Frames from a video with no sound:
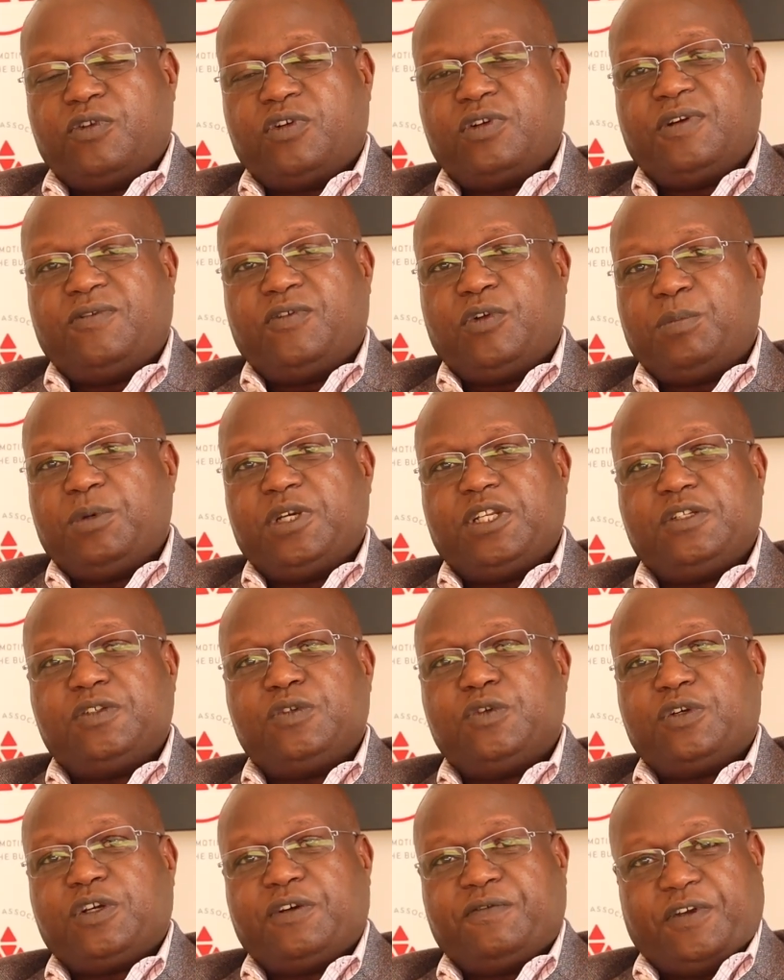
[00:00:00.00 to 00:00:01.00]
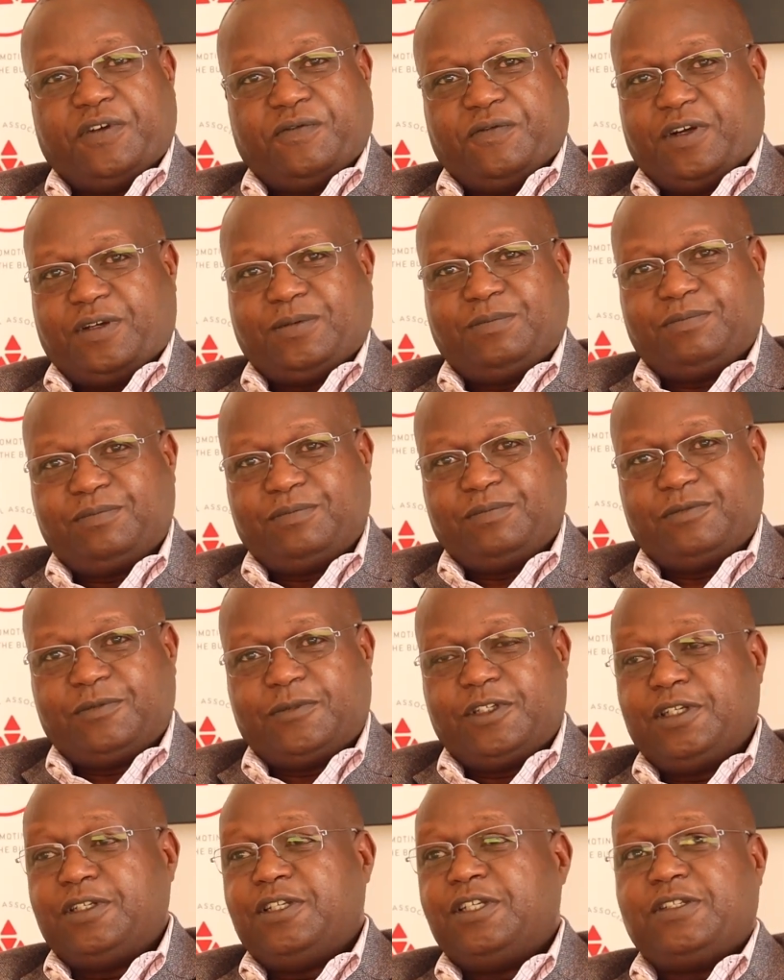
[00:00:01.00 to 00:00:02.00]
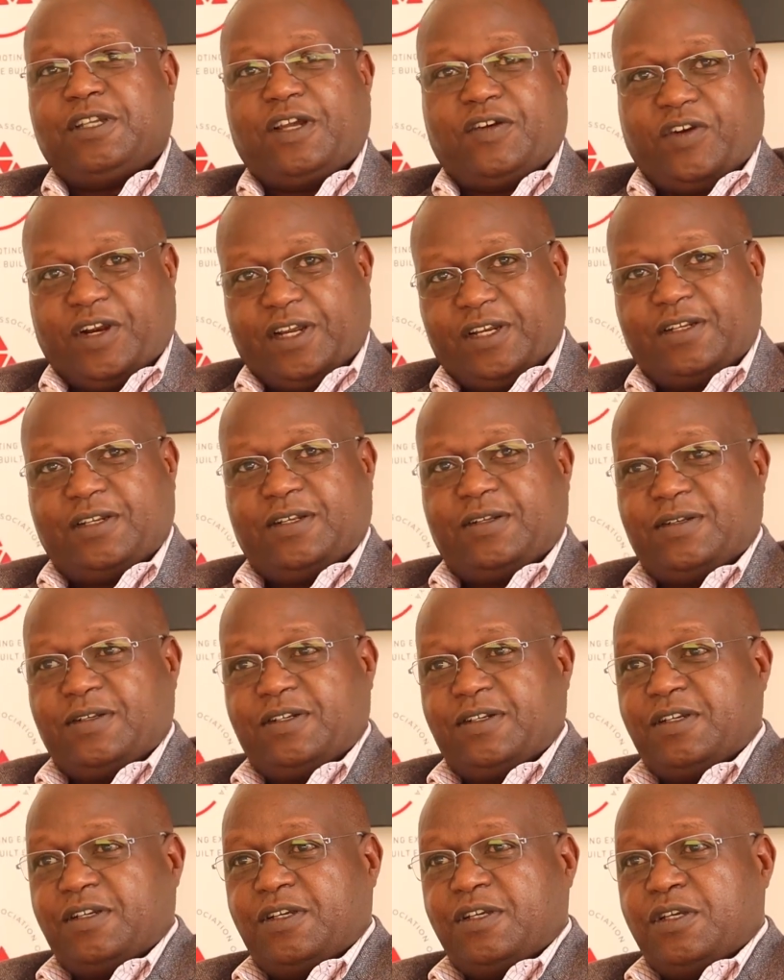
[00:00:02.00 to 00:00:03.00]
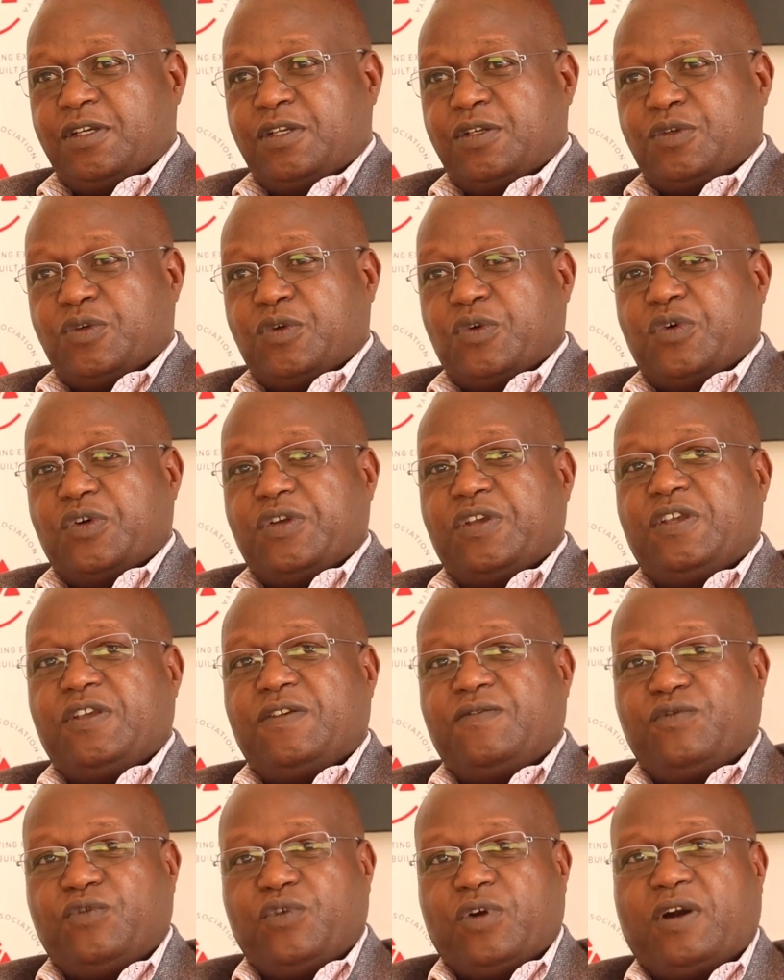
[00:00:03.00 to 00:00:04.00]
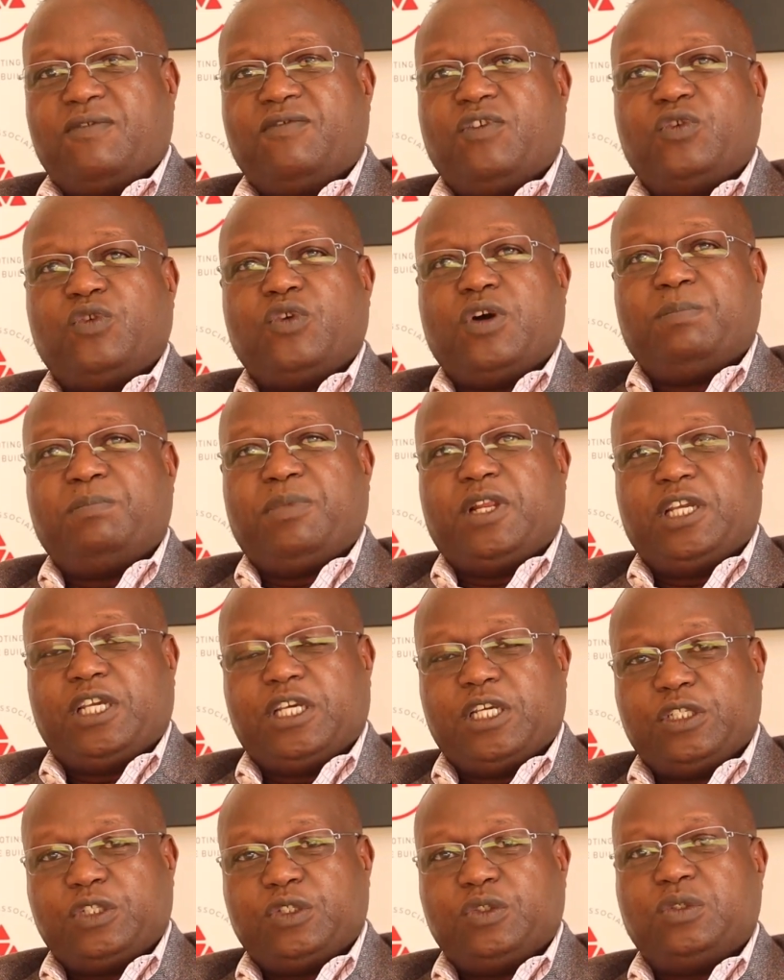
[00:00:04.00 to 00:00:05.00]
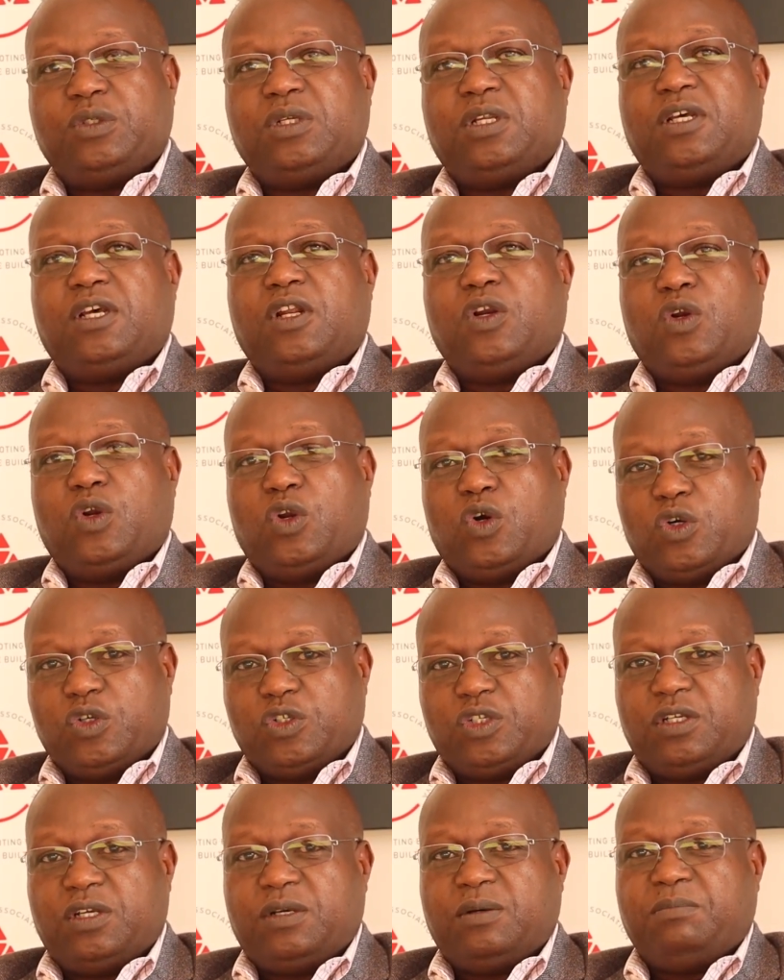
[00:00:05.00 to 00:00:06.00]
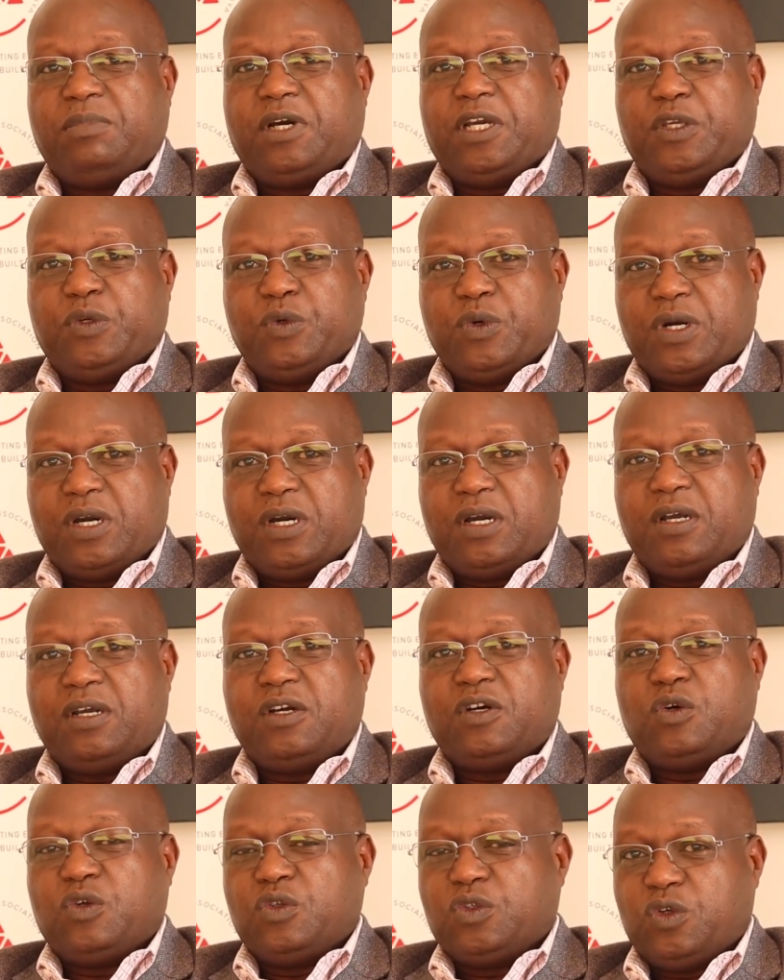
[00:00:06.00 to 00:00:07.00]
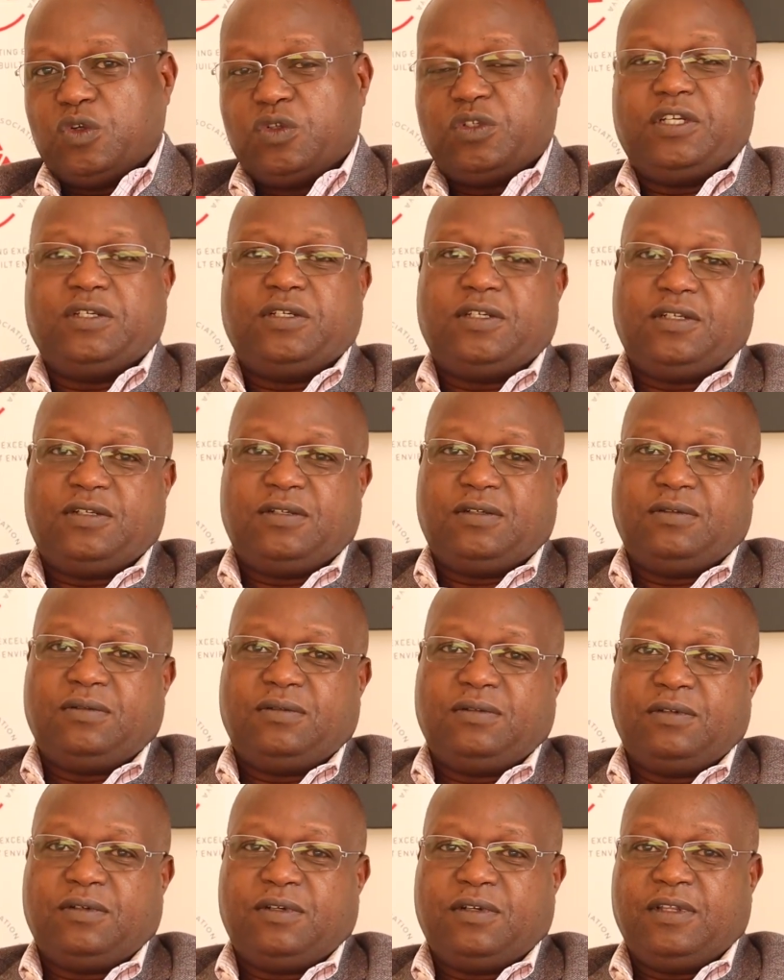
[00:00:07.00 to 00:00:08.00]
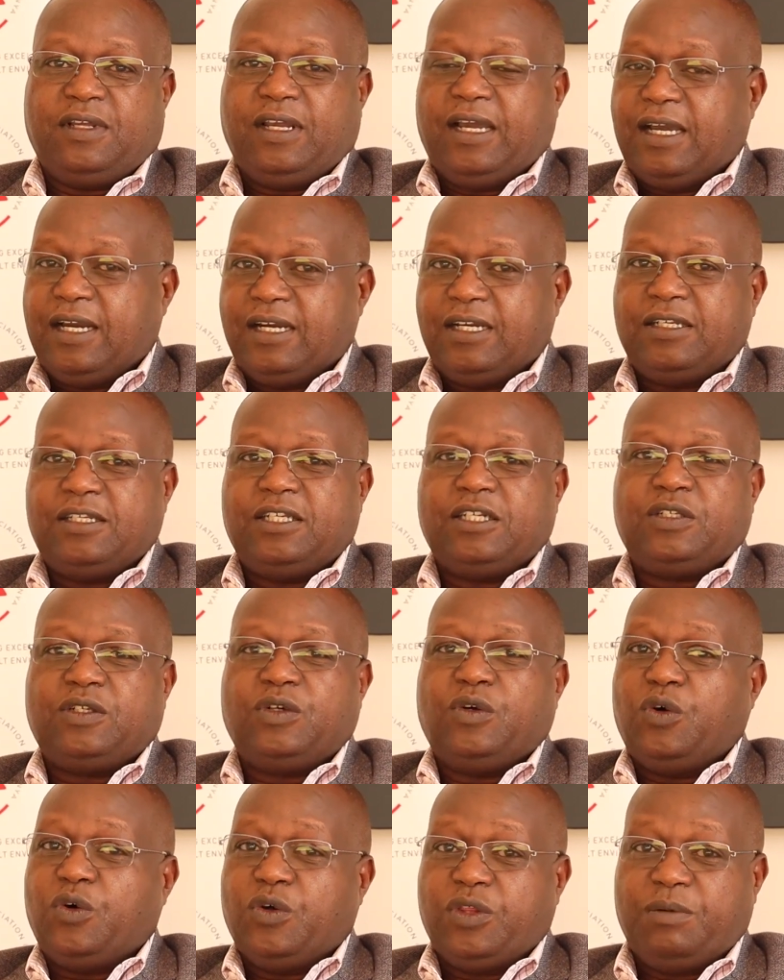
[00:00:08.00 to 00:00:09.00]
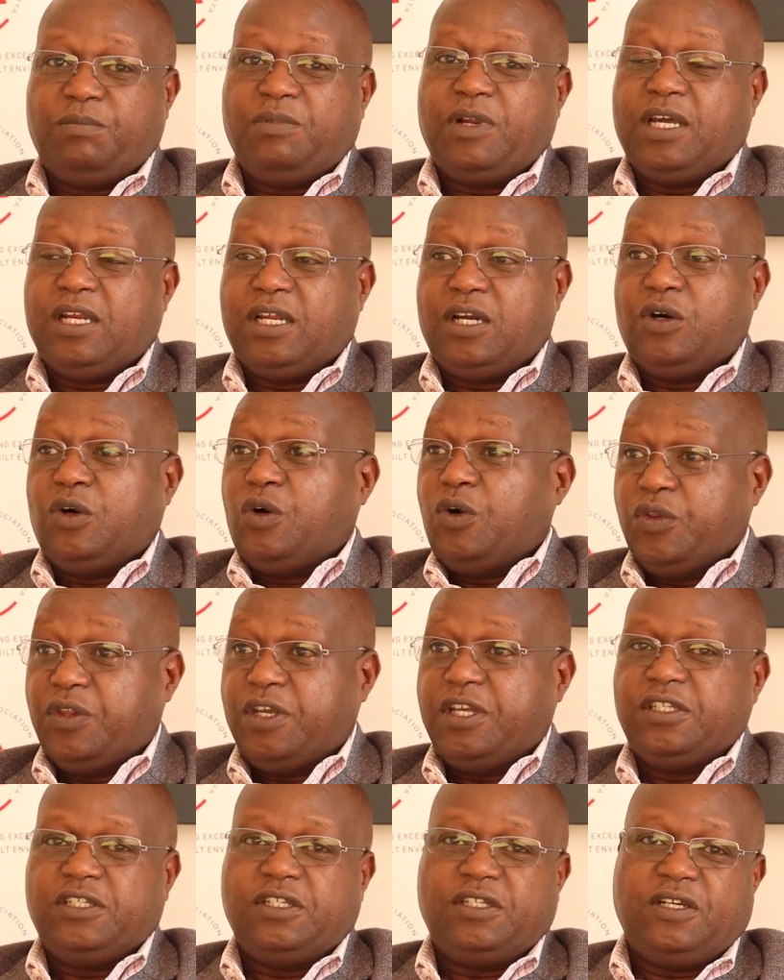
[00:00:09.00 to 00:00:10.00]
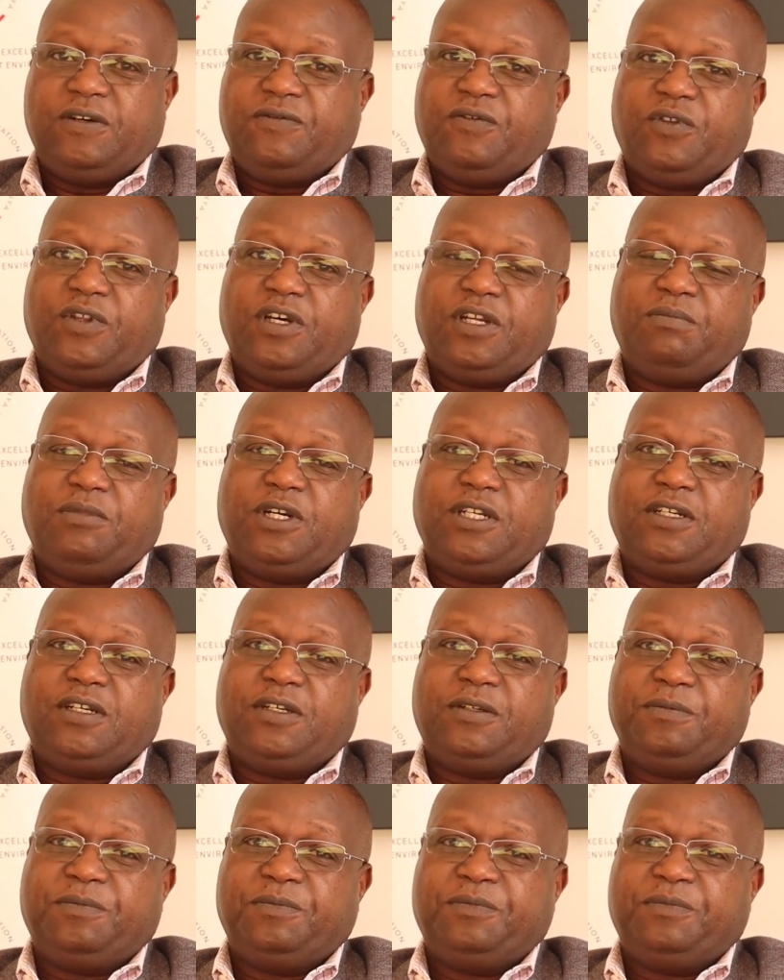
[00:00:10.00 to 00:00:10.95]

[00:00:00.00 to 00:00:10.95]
for development is not a favor, it is a right. So if you have your application lodged by your consultant, the architect or the planner or the engineer for that matter,